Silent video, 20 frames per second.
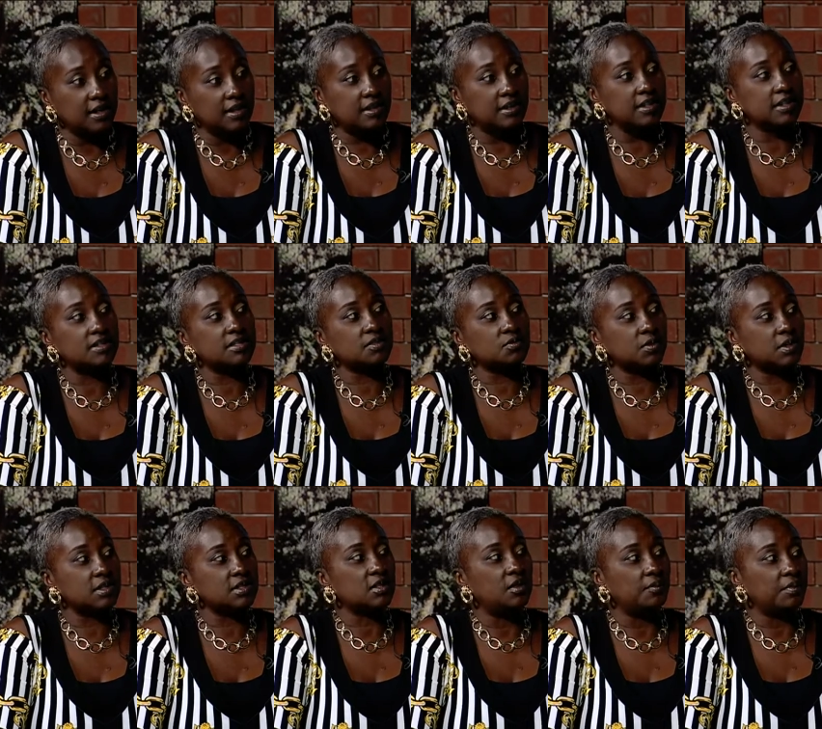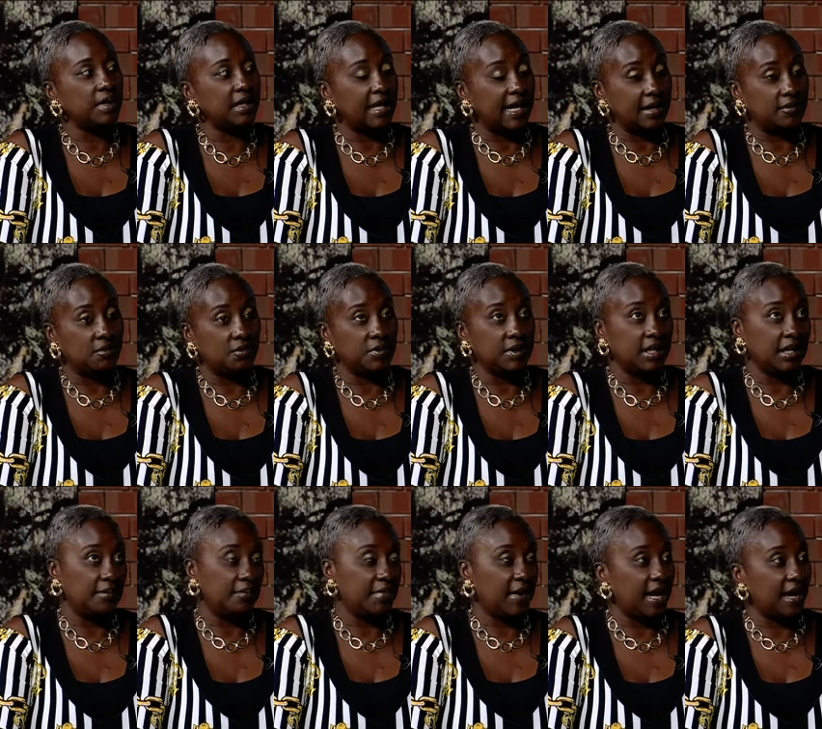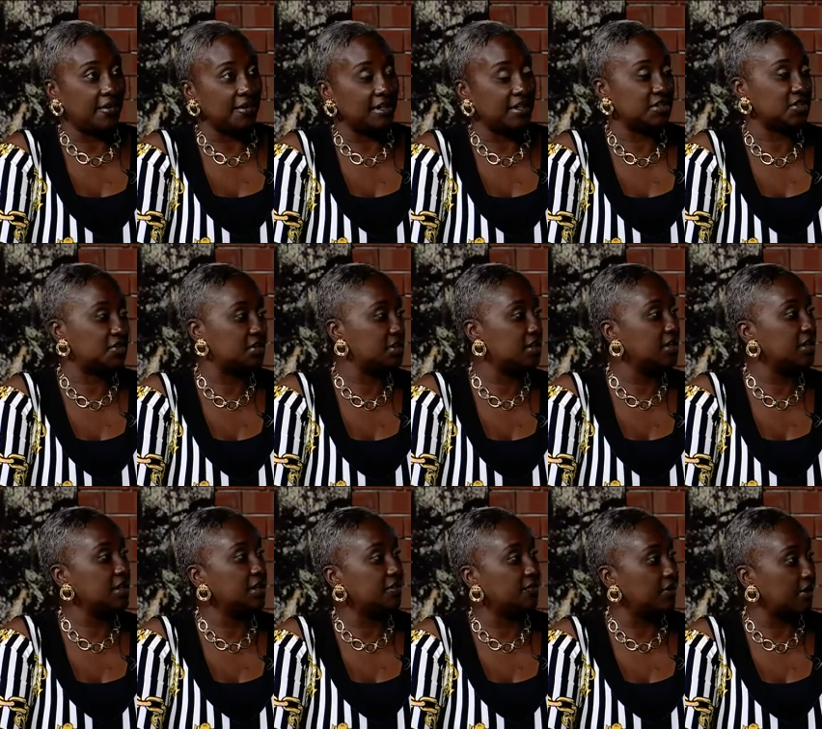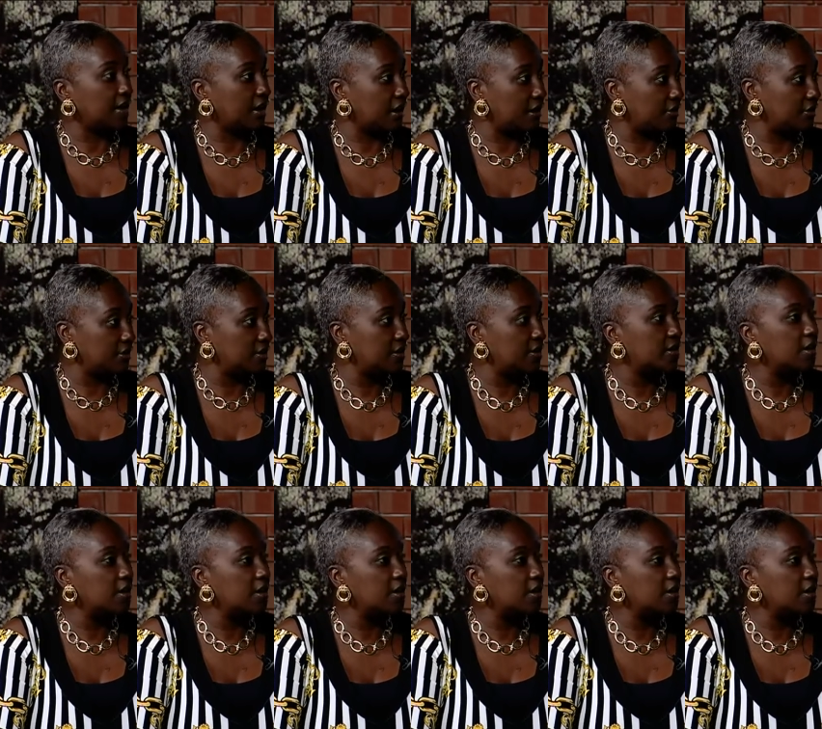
this is what it's going to be like when we get married. Let's just live together.